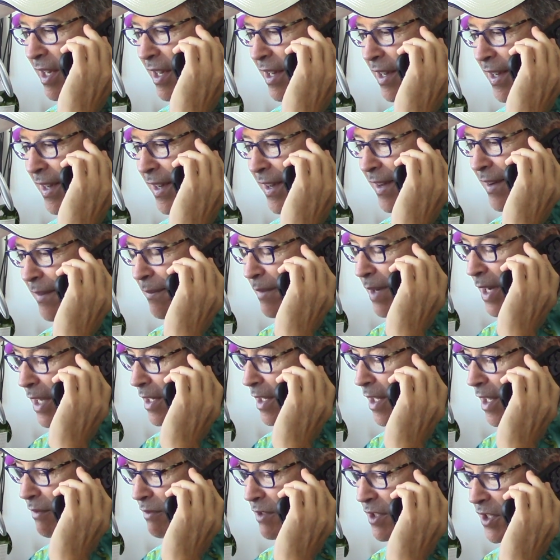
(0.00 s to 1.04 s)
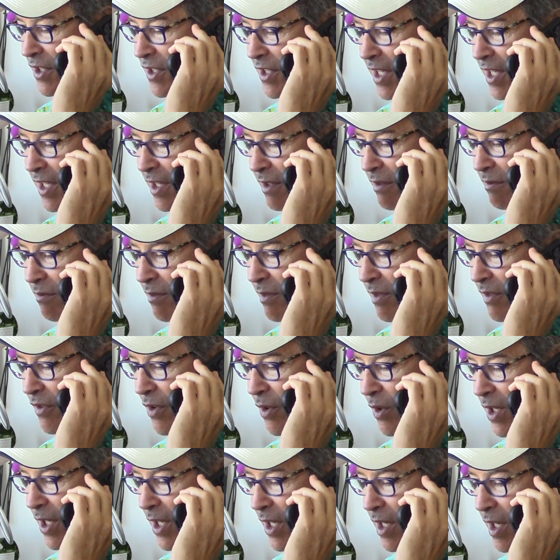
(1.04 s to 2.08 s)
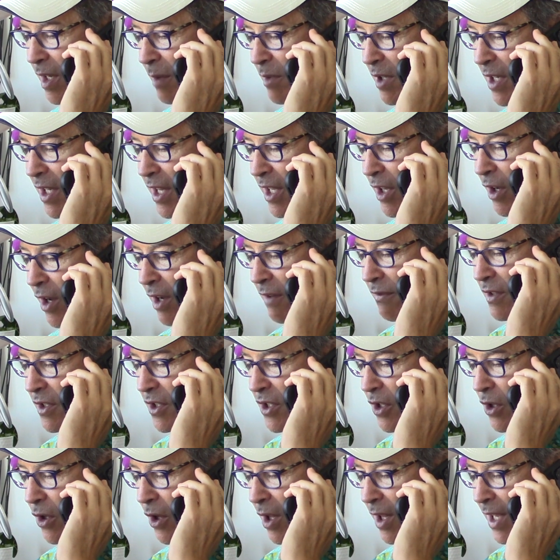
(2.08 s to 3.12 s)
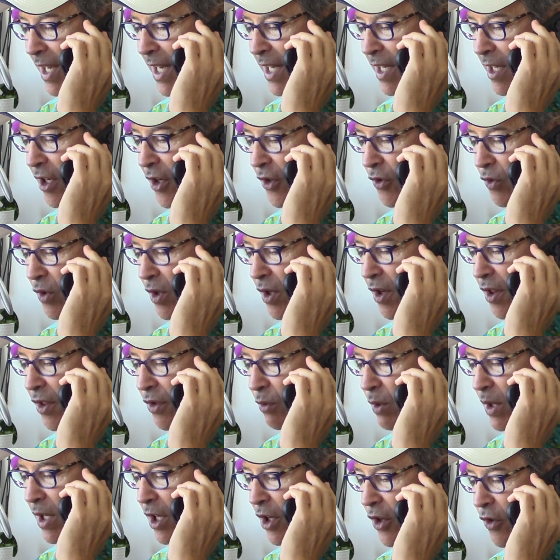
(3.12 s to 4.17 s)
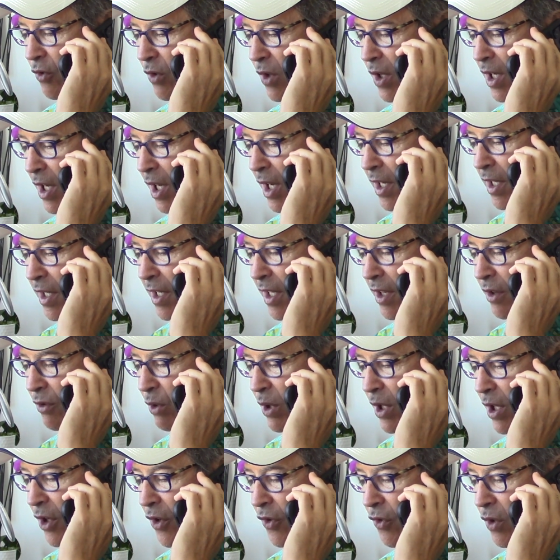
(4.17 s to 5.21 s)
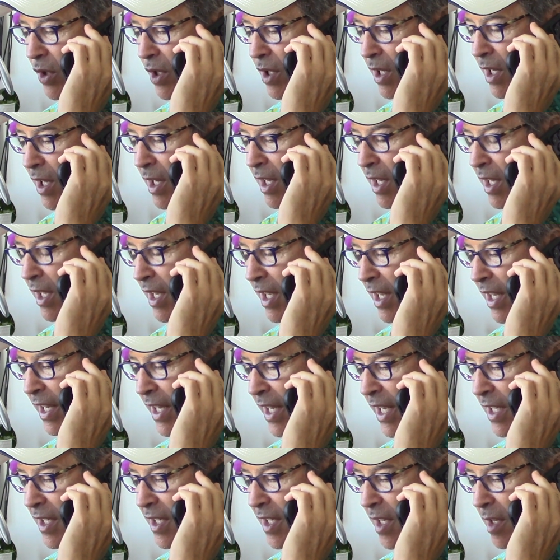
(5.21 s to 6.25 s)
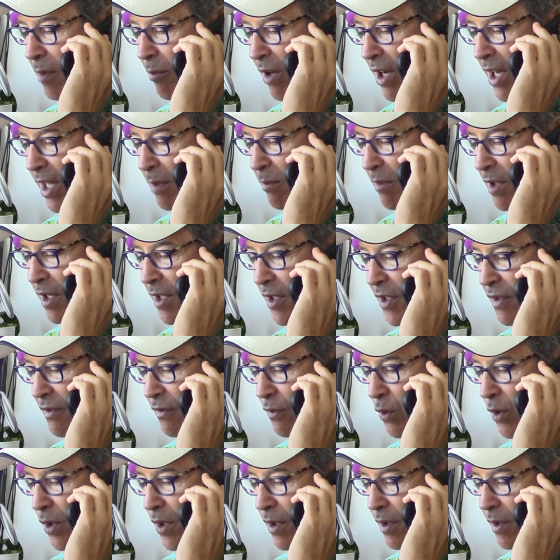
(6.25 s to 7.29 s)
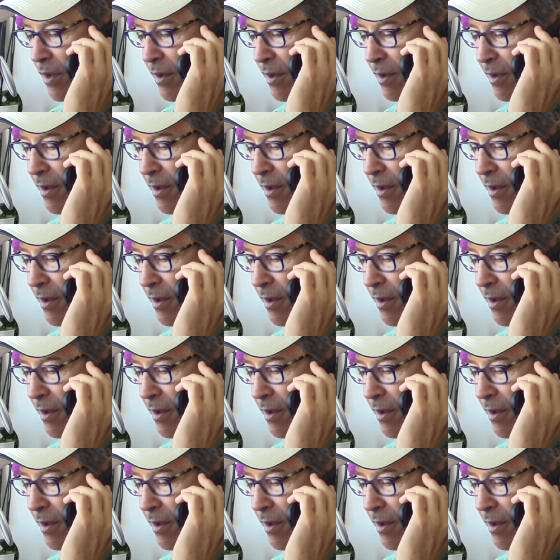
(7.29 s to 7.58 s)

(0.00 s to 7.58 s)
I'd love to see you. If you want to come into the office, call 800-300-9300 and get to the bottom of this for you.